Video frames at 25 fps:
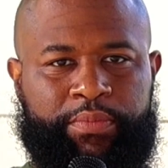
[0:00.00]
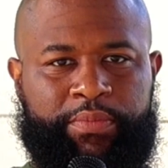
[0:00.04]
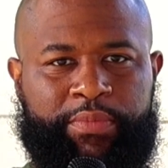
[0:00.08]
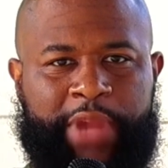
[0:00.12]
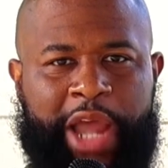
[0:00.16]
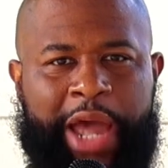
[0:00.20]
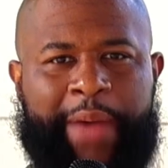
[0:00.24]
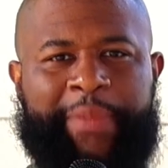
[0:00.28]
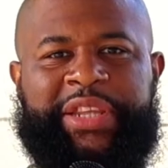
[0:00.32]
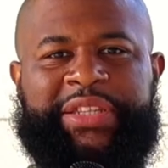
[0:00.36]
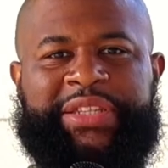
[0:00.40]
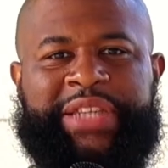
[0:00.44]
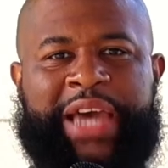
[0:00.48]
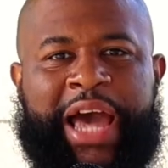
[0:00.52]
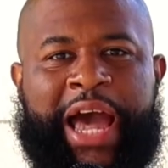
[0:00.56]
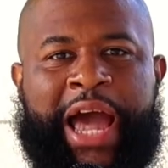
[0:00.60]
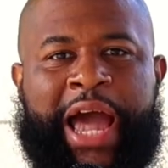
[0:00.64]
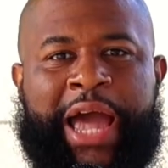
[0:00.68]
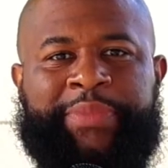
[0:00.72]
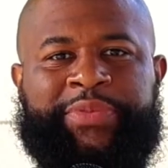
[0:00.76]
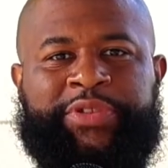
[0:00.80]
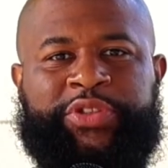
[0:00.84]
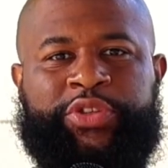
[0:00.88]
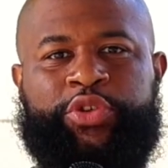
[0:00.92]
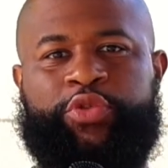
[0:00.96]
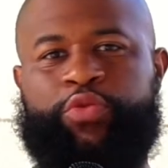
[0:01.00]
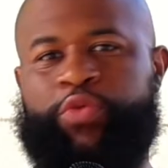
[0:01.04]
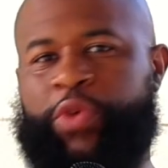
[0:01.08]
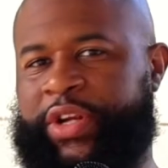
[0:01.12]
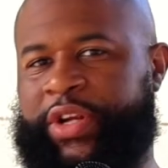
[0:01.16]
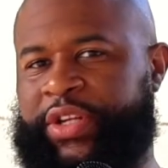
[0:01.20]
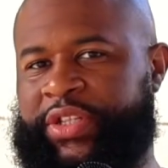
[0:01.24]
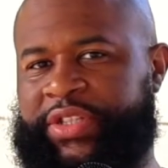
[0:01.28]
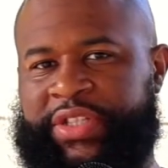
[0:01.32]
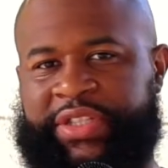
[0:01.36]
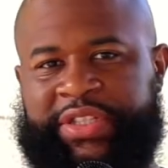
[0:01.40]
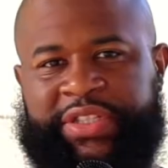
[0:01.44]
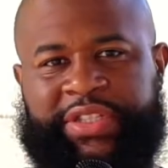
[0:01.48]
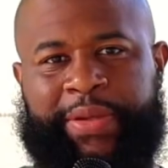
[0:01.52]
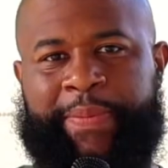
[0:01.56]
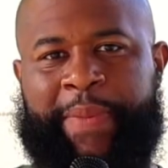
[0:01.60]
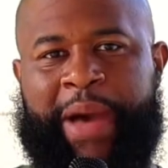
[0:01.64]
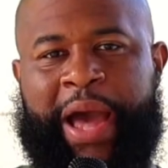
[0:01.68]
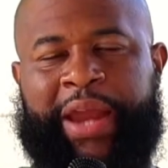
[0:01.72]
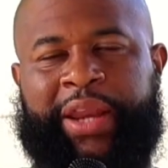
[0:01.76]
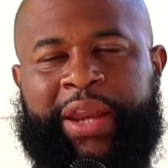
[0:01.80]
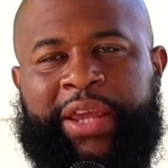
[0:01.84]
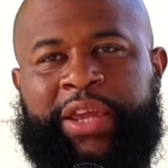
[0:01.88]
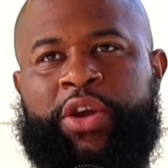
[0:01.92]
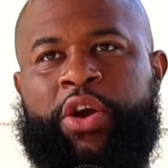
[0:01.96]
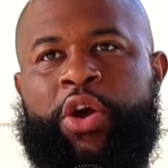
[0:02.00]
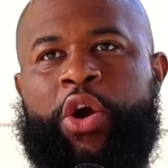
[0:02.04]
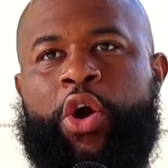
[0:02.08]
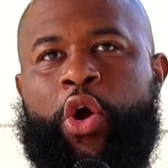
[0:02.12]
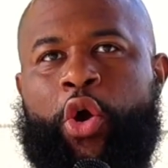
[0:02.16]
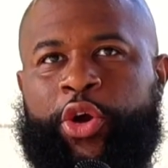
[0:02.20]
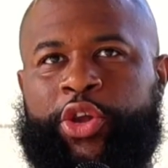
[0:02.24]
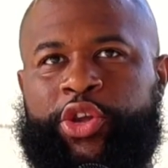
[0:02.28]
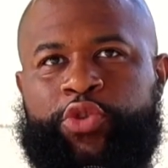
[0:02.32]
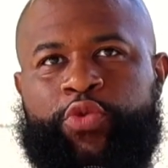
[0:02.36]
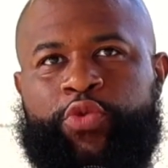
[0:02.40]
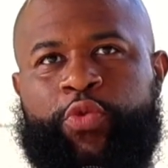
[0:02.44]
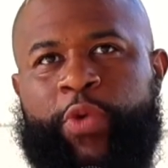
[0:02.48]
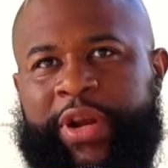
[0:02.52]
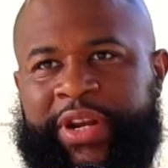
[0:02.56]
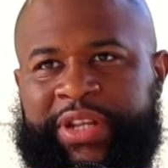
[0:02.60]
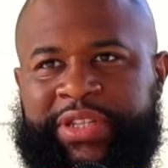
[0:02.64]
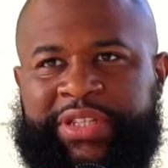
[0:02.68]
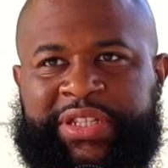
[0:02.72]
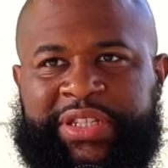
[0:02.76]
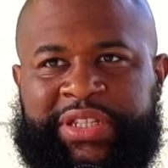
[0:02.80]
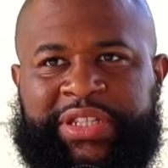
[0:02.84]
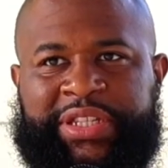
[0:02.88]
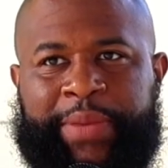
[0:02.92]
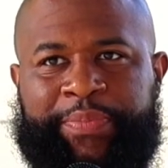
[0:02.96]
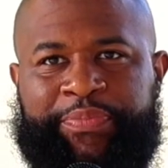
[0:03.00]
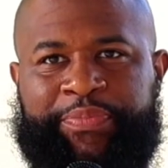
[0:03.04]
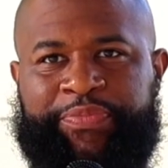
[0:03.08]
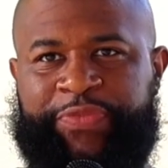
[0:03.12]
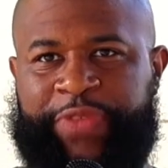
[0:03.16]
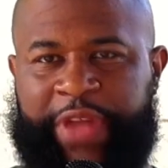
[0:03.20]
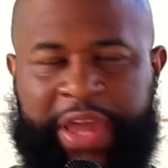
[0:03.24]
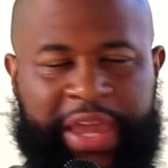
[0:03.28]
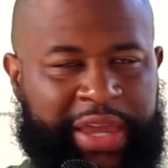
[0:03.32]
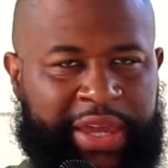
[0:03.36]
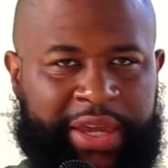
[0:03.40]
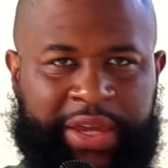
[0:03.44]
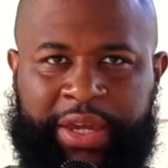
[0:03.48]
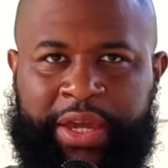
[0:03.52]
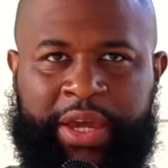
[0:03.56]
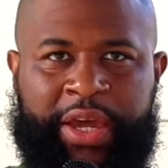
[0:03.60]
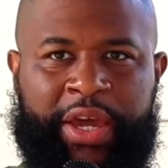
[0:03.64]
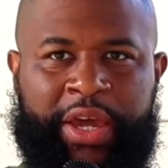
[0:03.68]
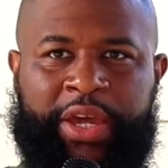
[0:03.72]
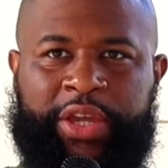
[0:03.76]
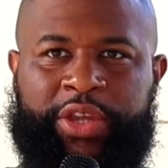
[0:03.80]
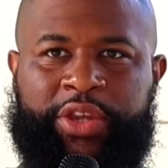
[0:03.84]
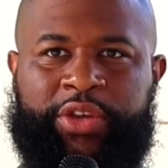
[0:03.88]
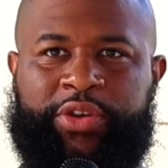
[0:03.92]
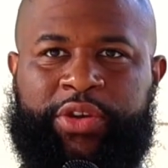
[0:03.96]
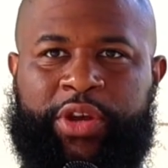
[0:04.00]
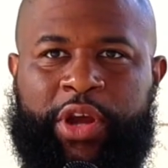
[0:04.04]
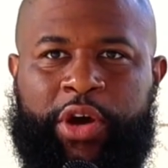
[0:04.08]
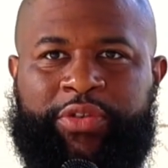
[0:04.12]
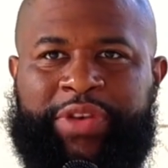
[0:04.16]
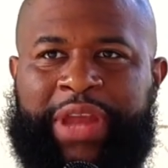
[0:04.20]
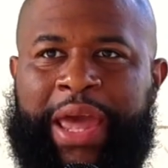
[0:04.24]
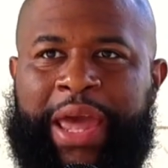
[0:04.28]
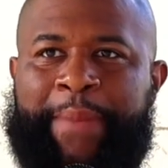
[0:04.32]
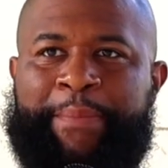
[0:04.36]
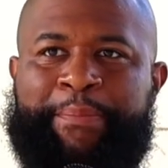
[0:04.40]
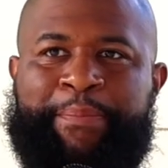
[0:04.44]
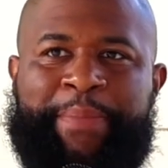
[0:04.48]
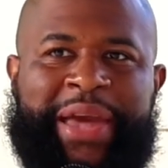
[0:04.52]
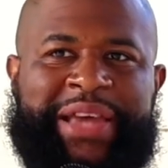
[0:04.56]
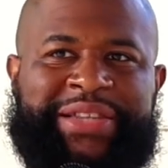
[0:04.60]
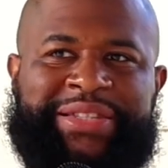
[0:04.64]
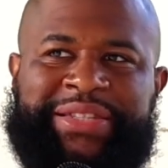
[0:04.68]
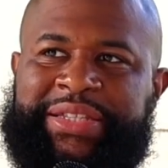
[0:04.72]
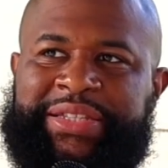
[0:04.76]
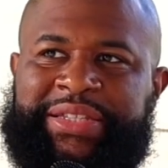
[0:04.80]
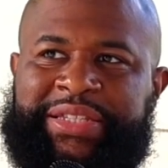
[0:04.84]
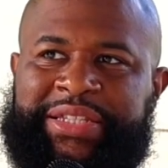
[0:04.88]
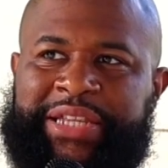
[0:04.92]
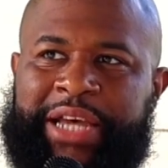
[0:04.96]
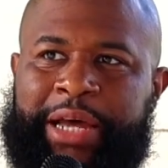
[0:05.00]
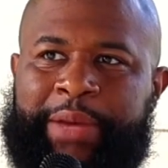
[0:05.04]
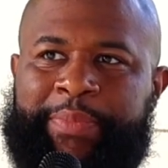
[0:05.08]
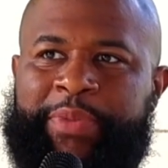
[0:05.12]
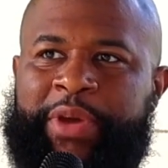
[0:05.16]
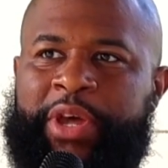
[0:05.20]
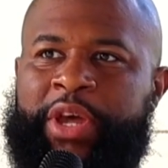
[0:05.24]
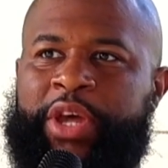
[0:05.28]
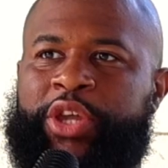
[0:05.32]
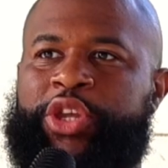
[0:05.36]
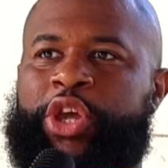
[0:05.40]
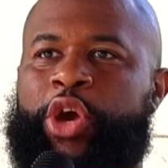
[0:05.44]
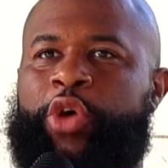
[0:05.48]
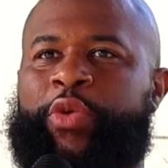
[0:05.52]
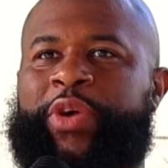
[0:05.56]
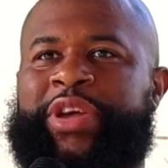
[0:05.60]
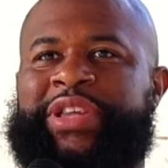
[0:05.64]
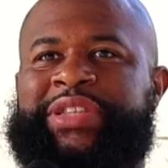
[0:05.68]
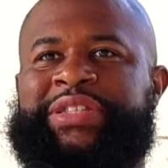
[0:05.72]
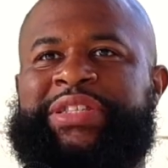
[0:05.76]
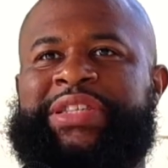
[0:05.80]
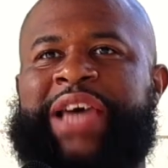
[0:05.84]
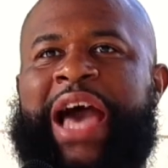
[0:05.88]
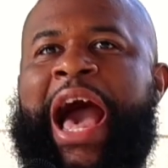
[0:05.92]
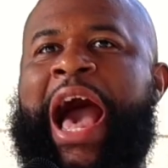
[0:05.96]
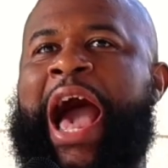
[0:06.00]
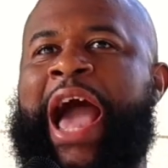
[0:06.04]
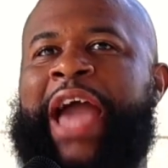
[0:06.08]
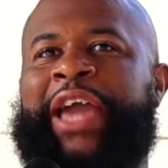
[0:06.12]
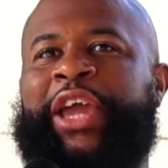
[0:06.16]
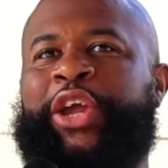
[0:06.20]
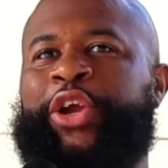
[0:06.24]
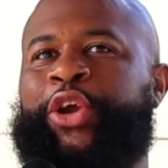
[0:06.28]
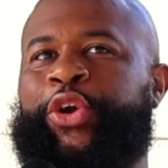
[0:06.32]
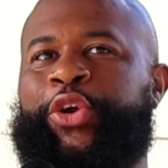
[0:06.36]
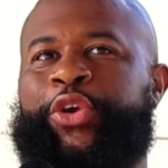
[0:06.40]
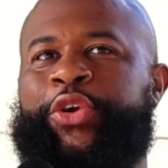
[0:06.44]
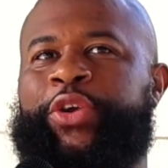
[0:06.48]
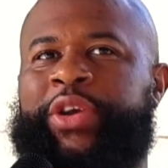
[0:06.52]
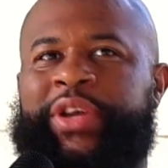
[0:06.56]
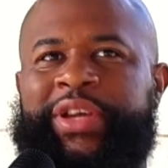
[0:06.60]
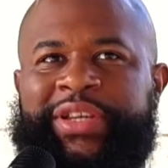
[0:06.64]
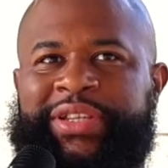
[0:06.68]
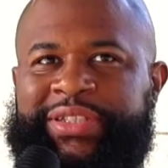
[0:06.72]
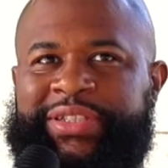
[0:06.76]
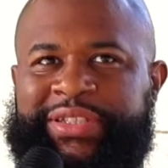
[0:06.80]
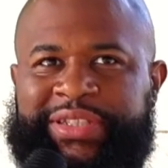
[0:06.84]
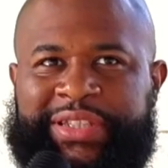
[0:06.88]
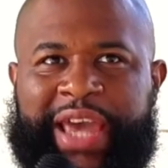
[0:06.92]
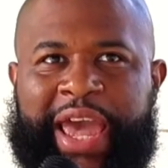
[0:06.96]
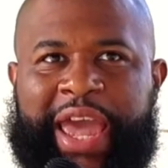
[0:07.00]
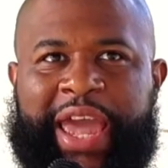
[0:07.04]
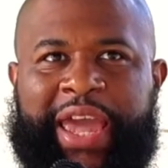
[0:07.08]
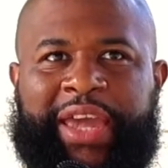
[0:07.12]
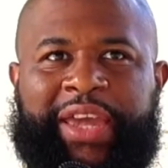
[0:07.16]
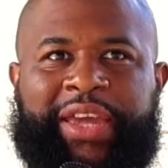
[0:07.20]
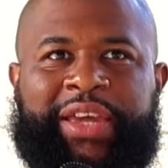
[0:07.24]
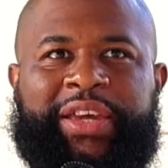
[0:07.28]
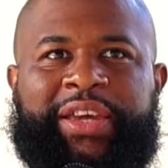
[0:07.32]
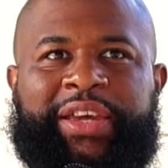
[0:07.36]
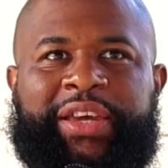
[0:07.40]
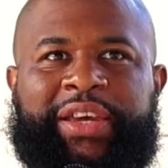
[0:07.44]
how many times do you run into somebody or you run into something, you know, that messes up your entire day?